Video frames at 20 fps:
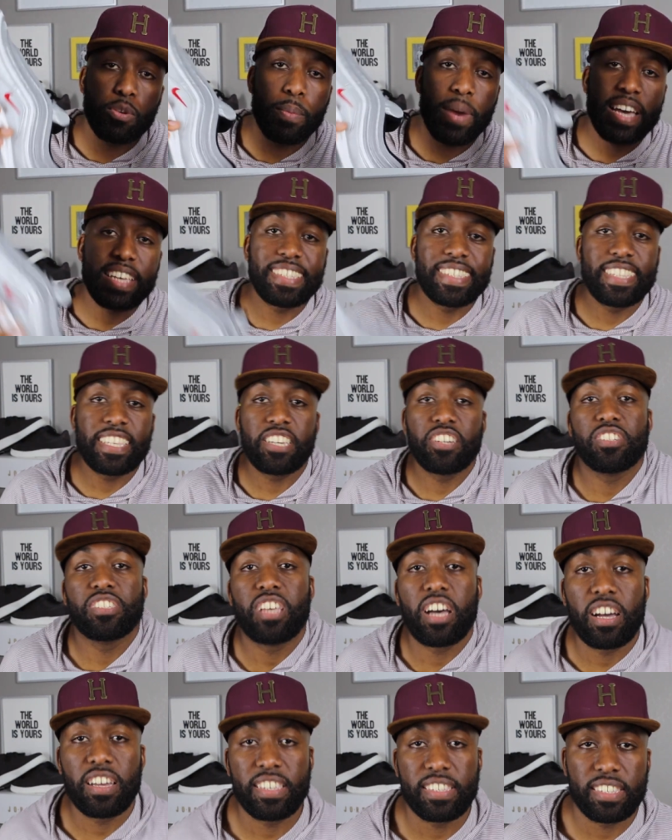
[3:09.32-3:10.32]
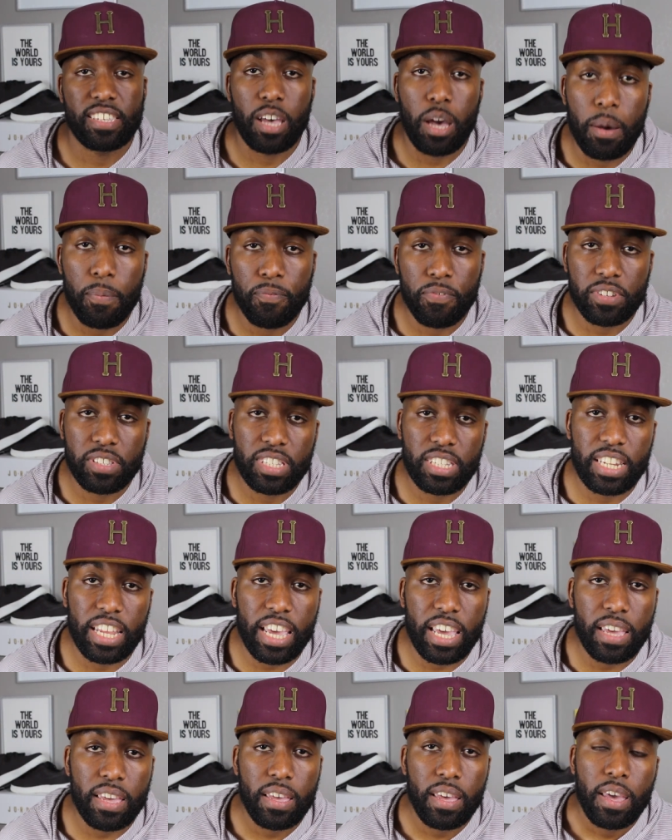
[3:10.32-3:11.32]
so my sneaker talk is up for
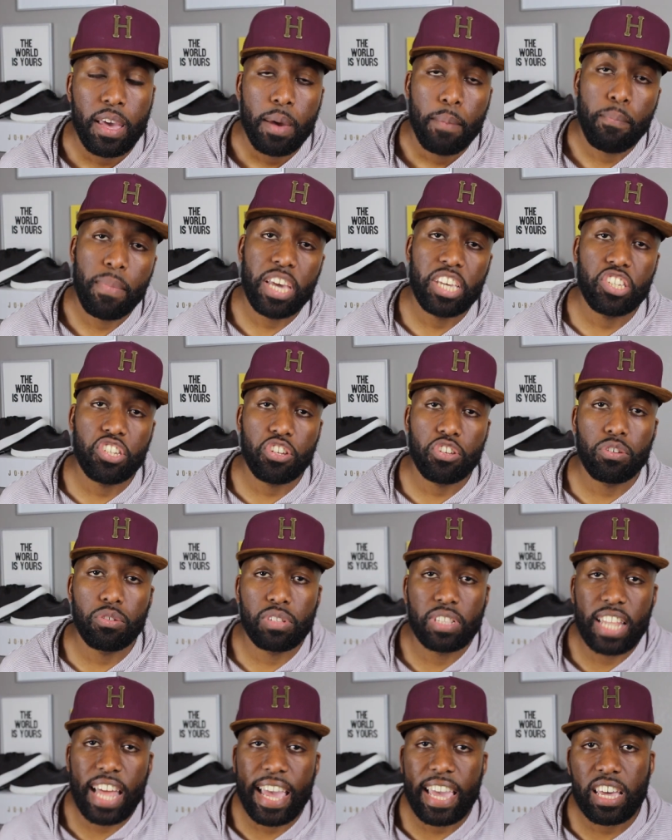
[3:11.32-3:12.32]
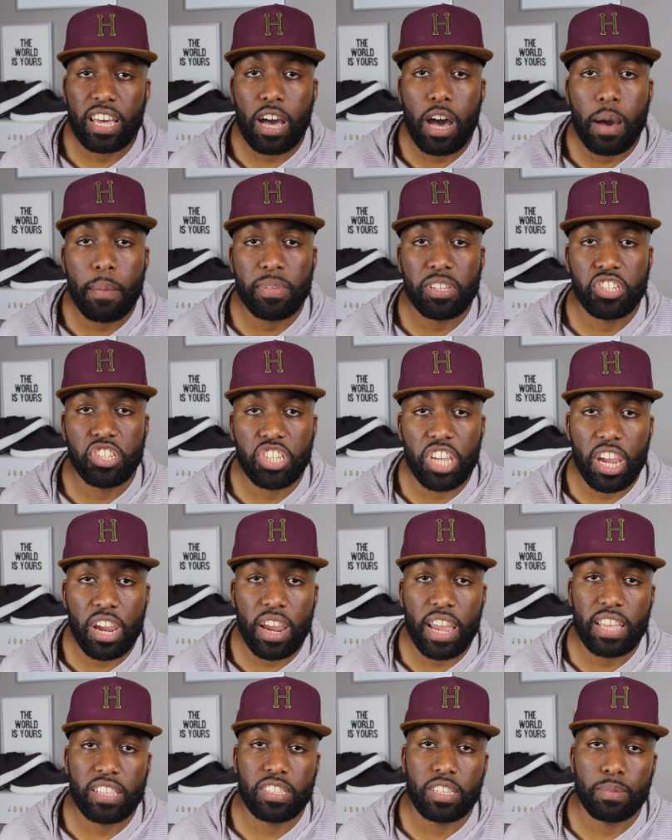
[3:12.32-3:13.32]
today. Make sure you like, comment,
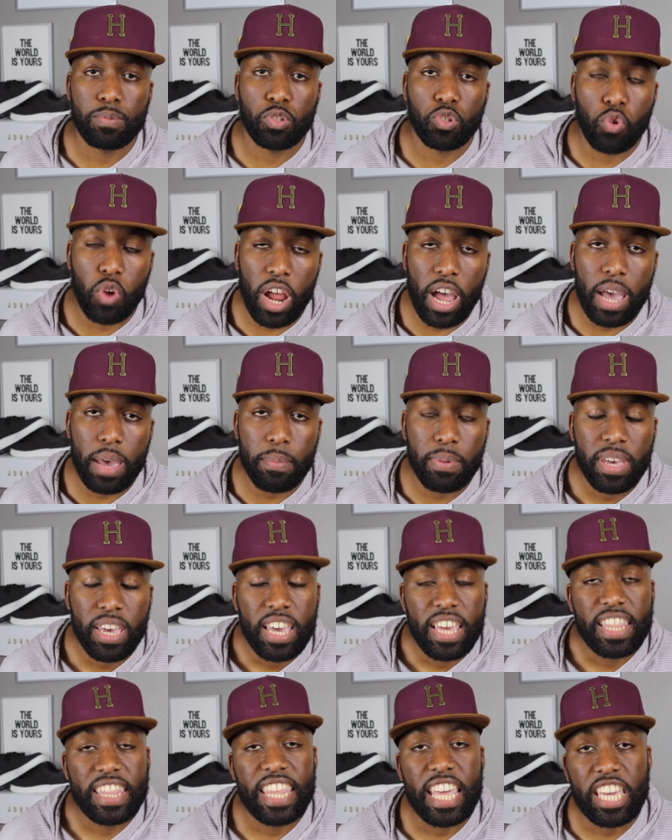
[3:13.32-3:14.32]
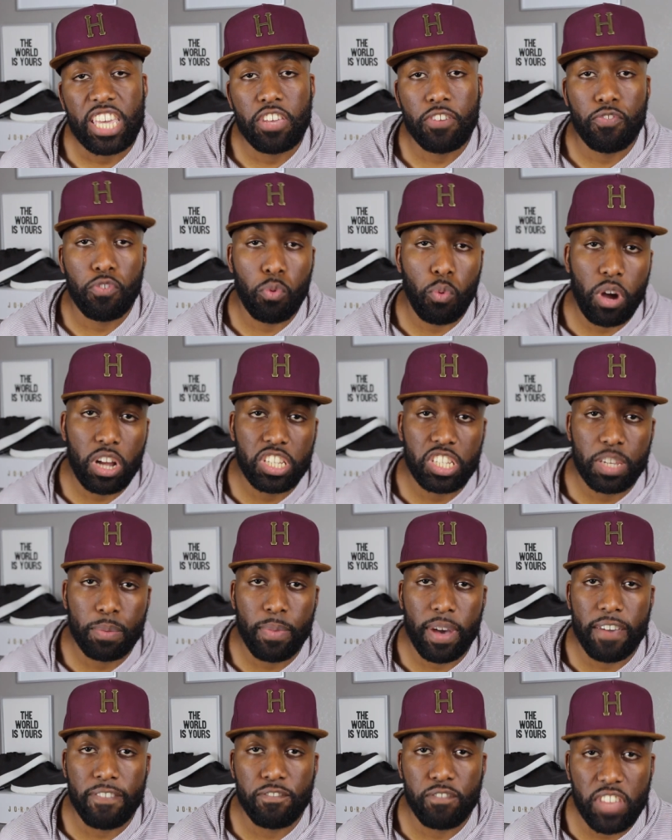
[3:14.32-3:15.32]
share, and subscribe. Thank you for watching
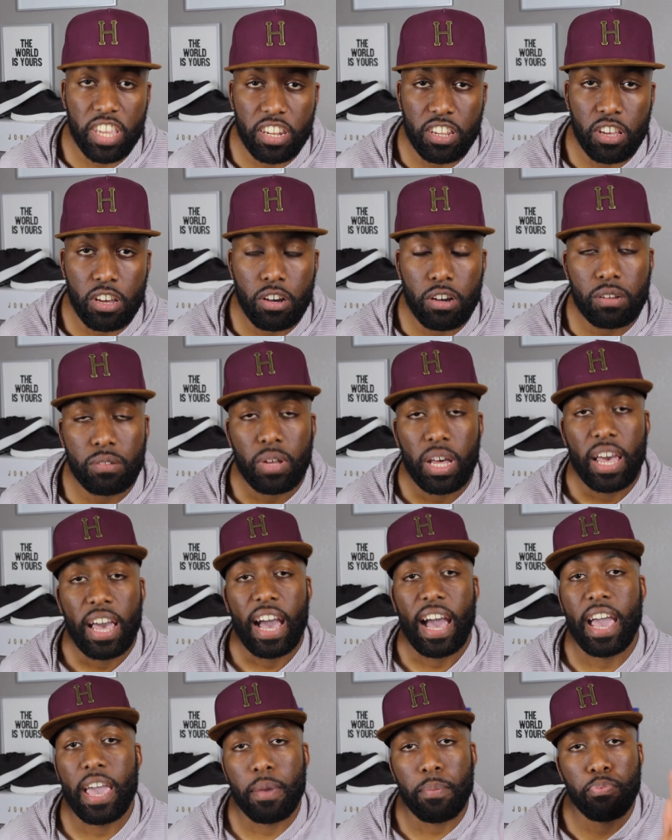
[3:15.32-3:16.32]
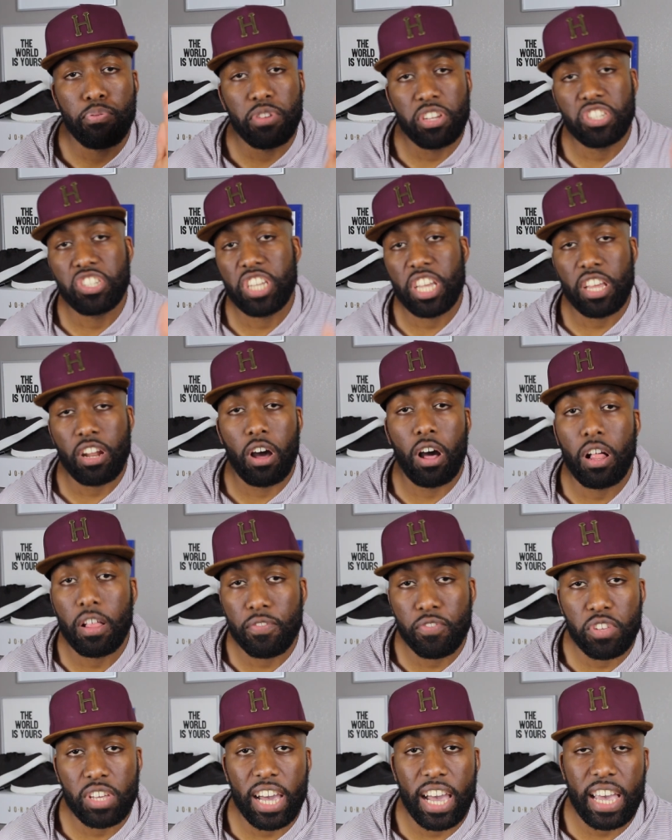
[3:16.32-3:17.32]
my video. I appreciate all
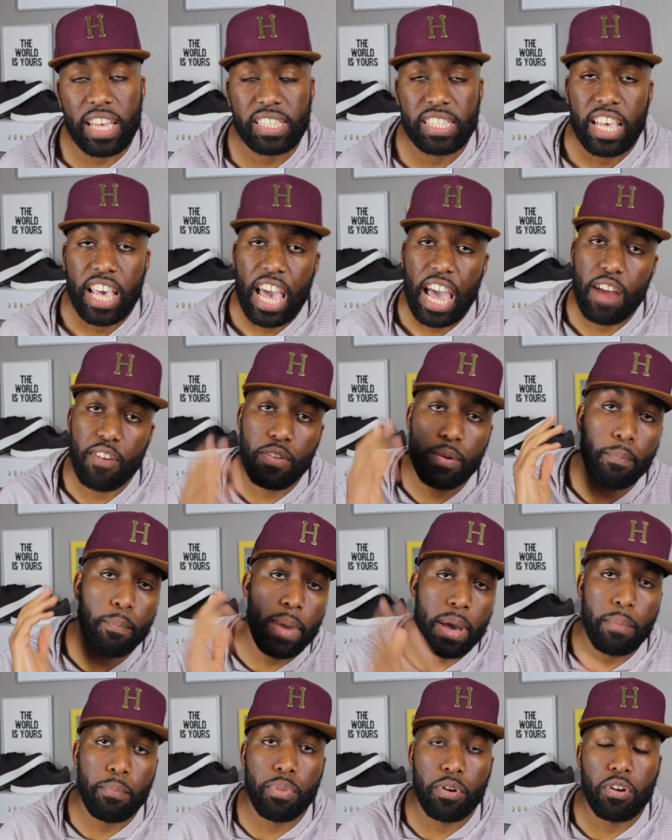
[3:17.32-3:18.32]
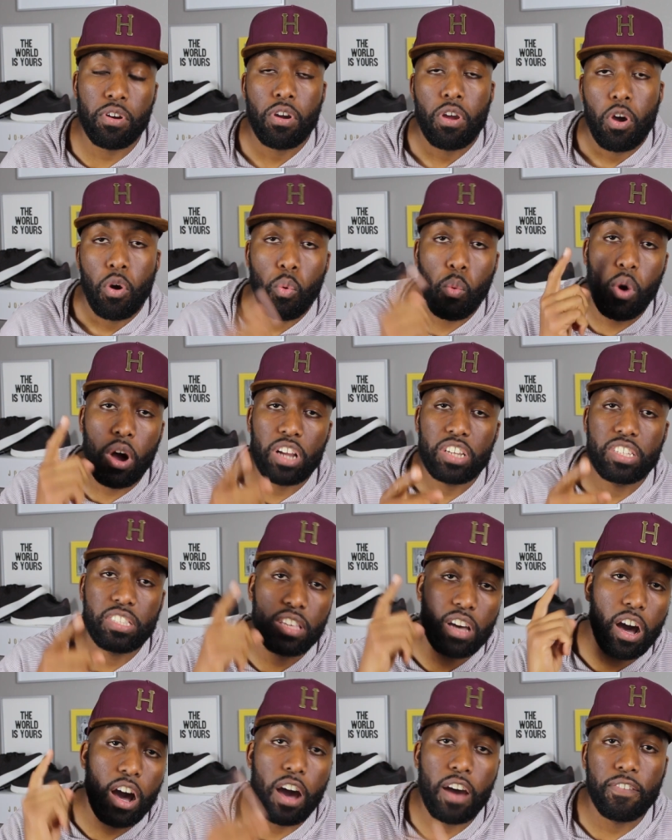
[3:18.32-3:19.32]
of you guys. And remember, watch
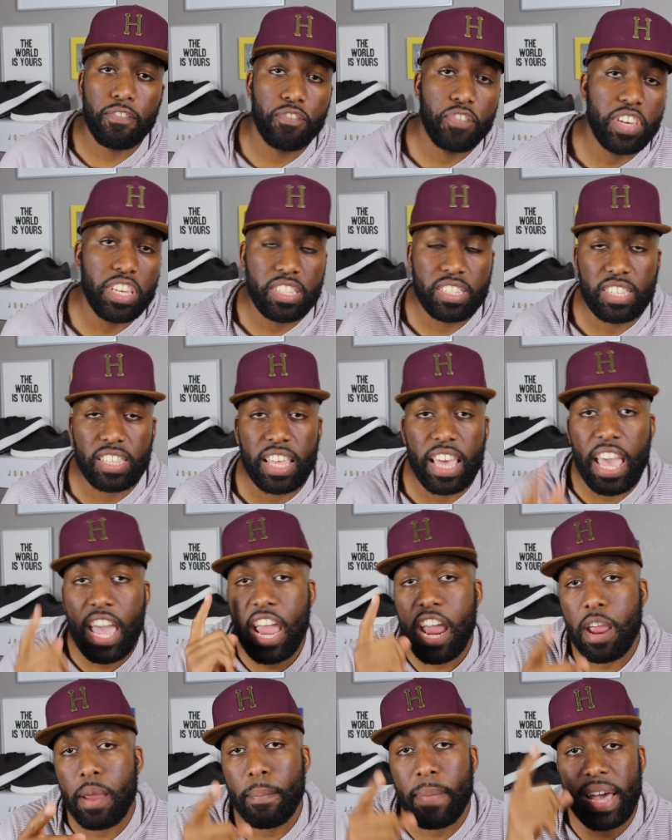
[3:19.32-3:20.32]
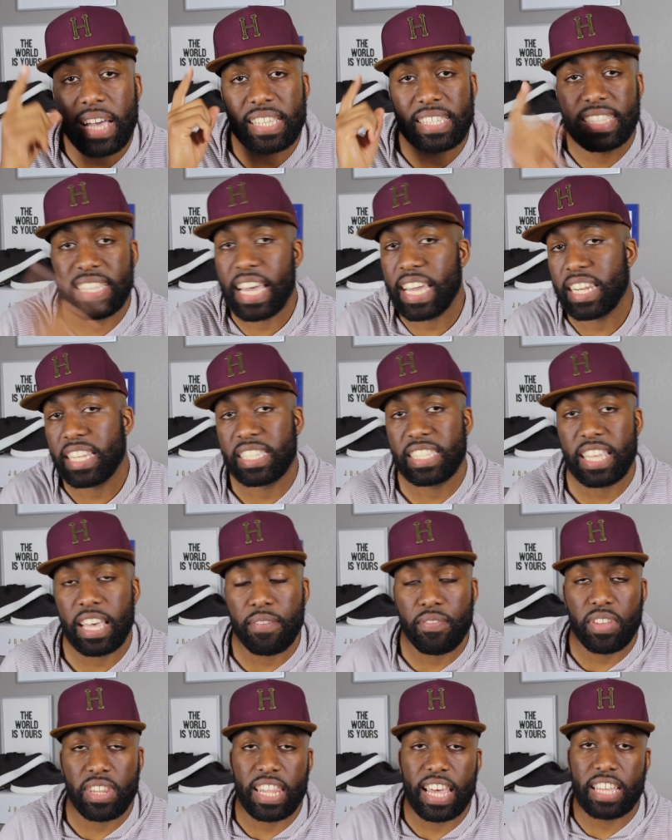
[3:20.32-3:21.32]
the on feed to the Air Max
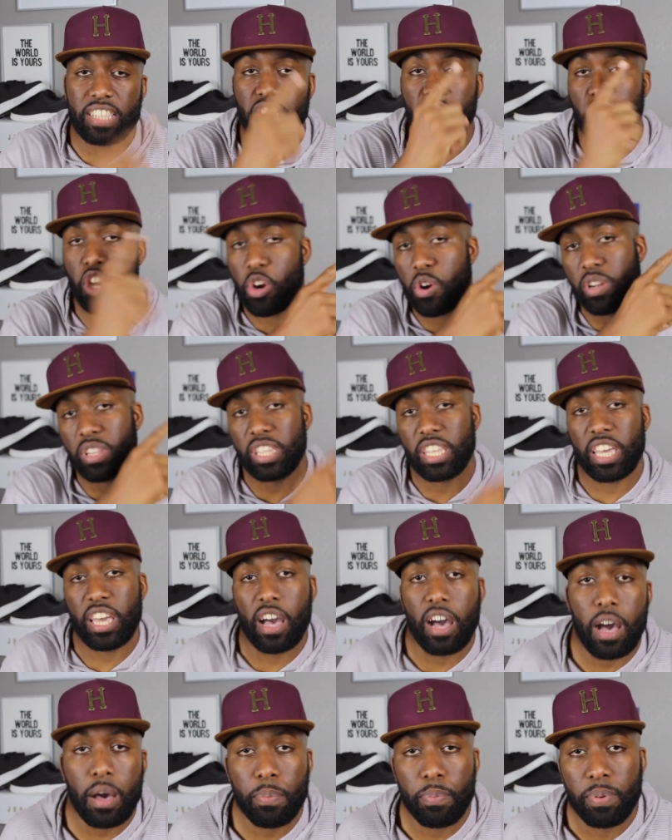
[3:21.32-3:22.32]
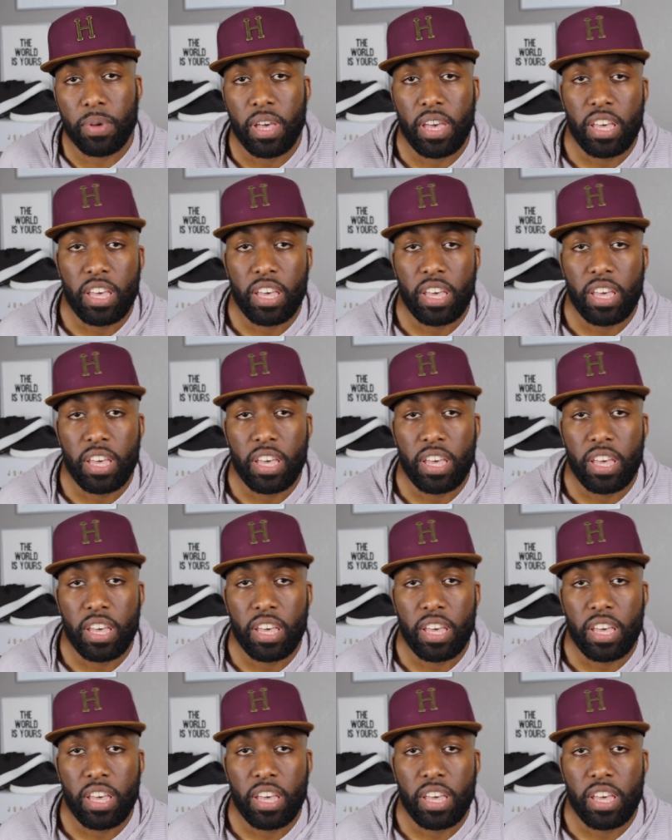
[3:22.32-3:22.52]
97 that's currently up